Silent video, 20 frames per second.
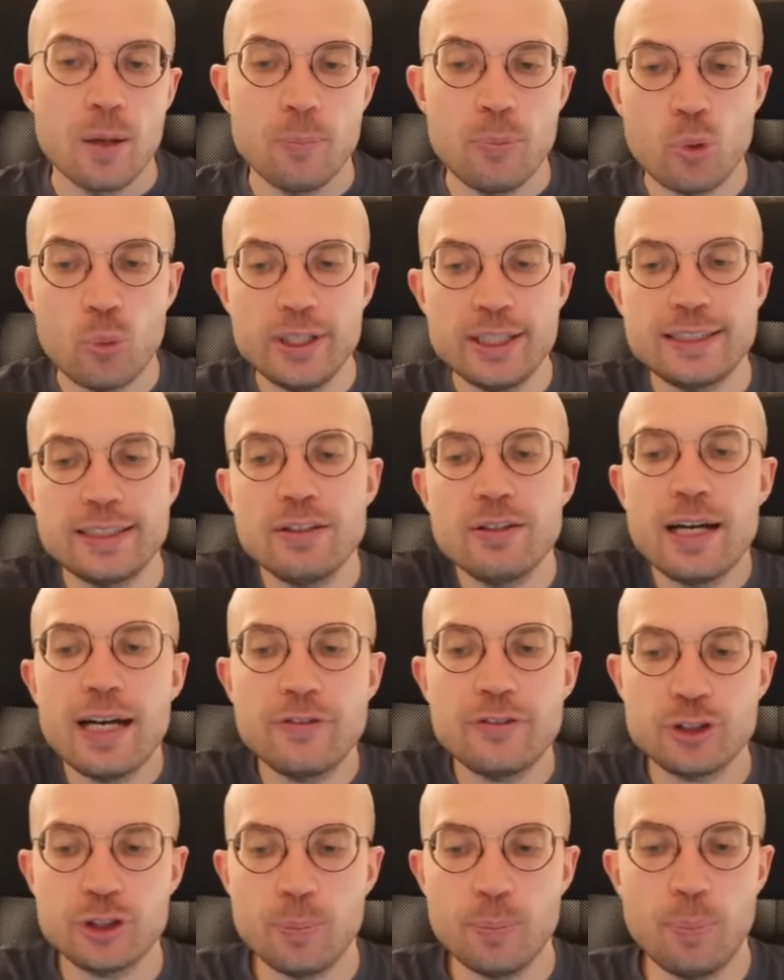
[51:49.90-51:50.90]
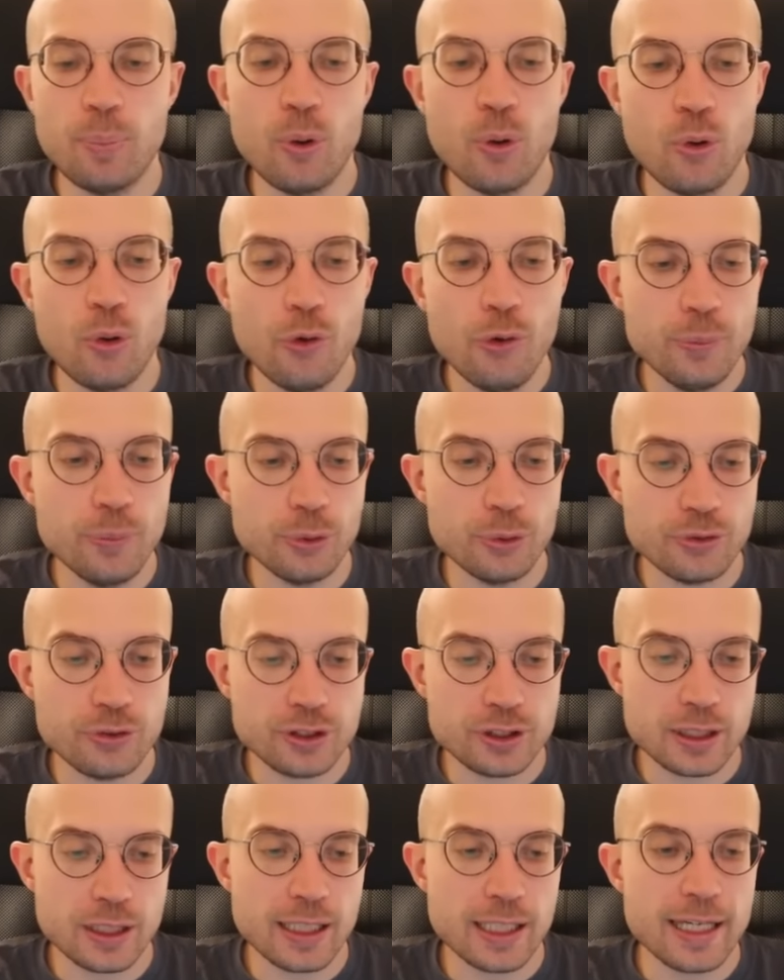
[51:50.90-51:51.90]
But we still have some pawn
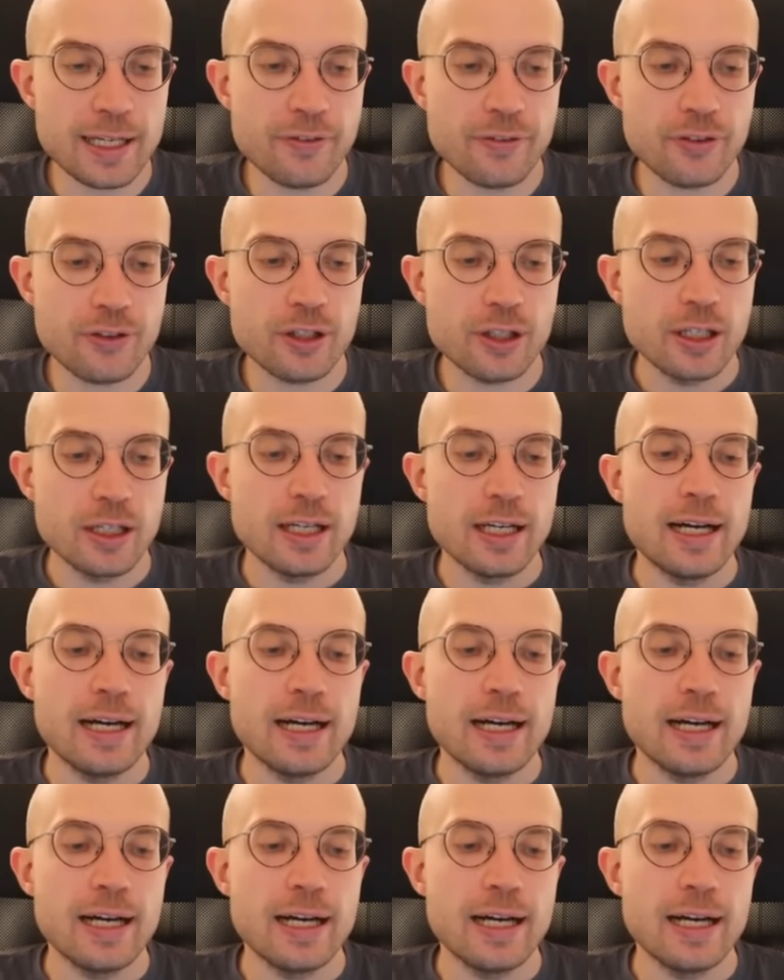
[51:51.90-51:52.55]
moves left.